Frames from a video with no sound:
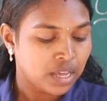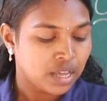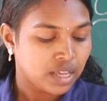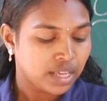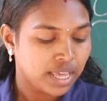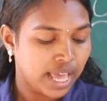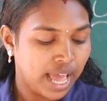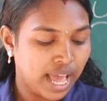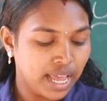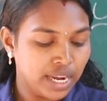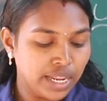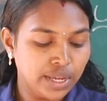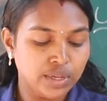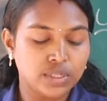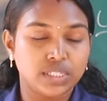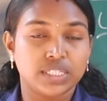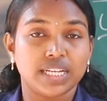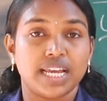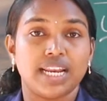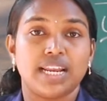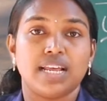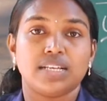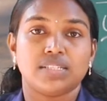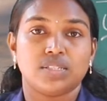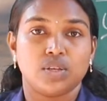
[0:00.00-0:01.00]
can you
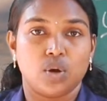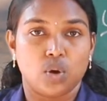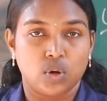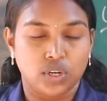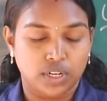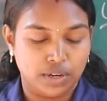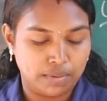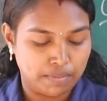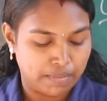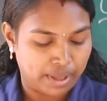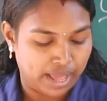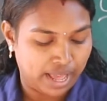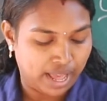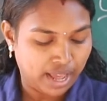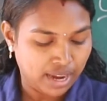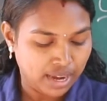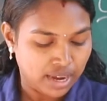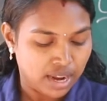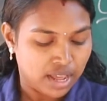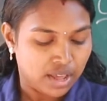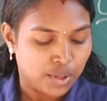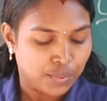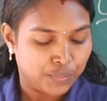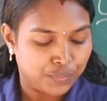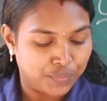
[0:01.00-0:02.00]
tell us, old man,
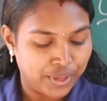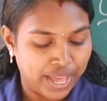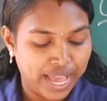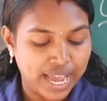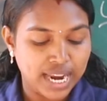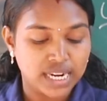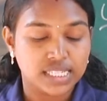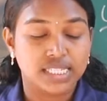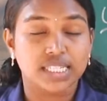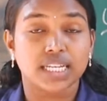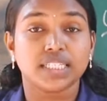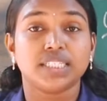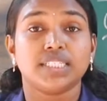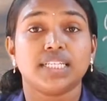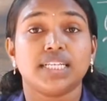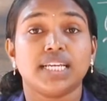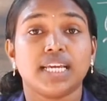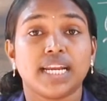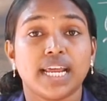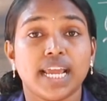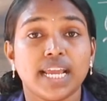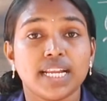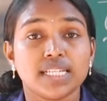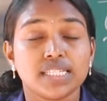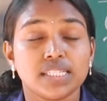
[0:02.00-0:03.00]
where such
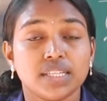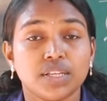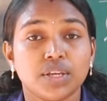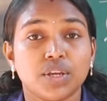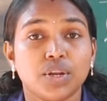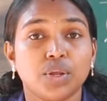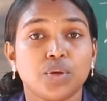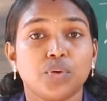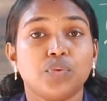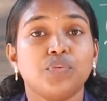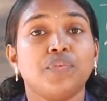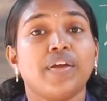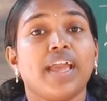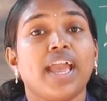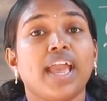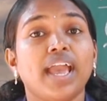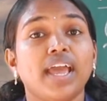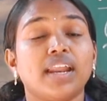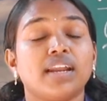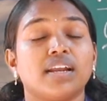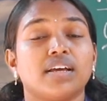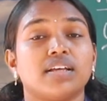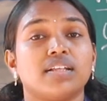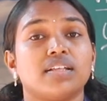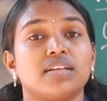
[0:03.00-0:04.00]
grains grew?
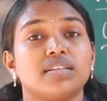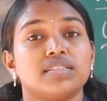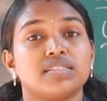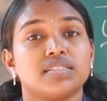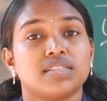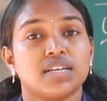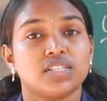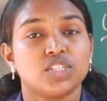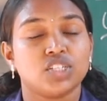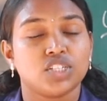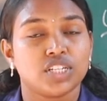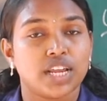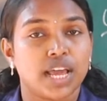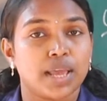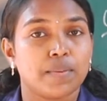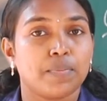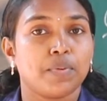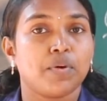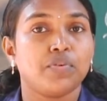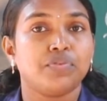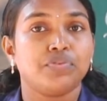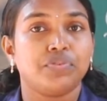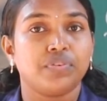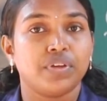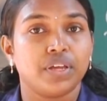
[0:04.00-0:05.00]
Where such
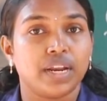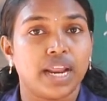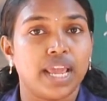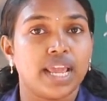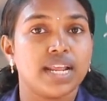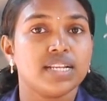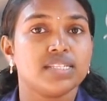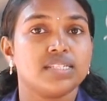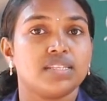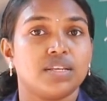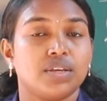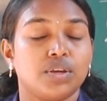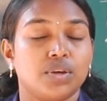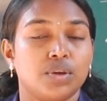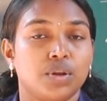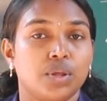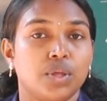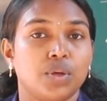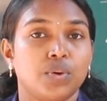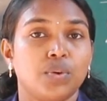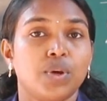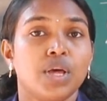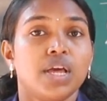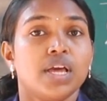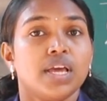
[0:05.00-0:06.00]
type of grains
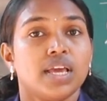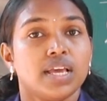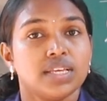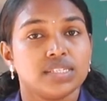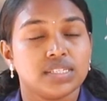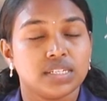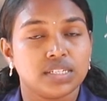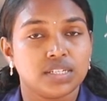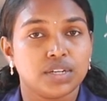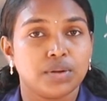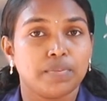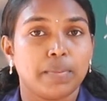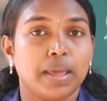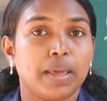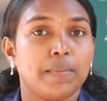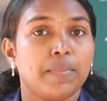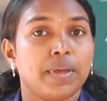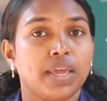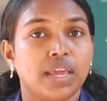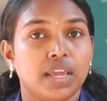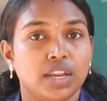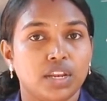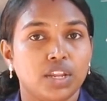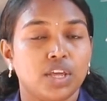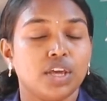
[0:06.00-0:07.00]
grew? Is it
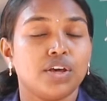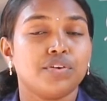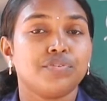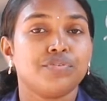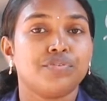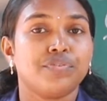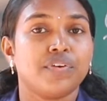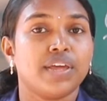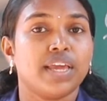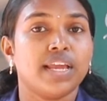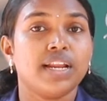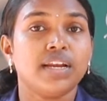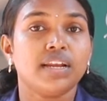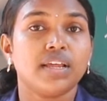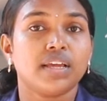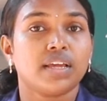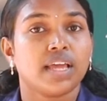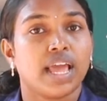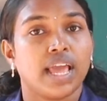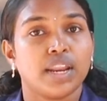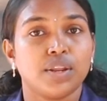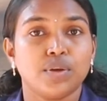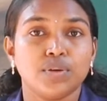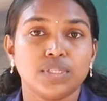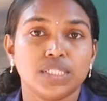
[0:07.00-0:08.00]
maybe in your field?
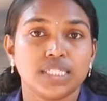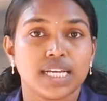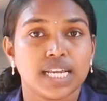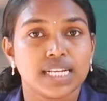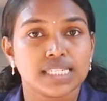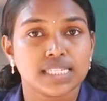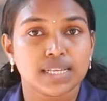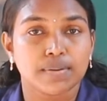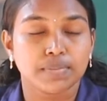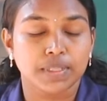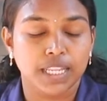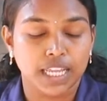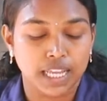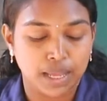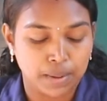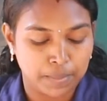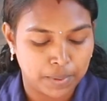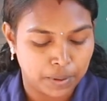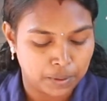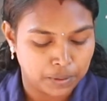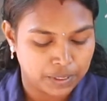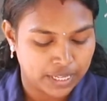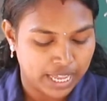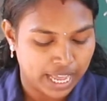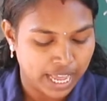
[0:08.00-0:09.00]
Can you tell something
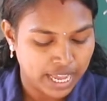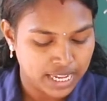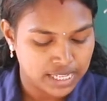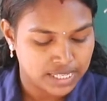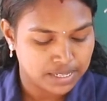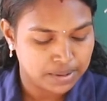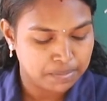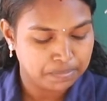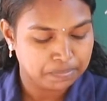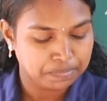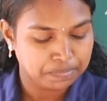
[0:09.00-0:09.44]
about that?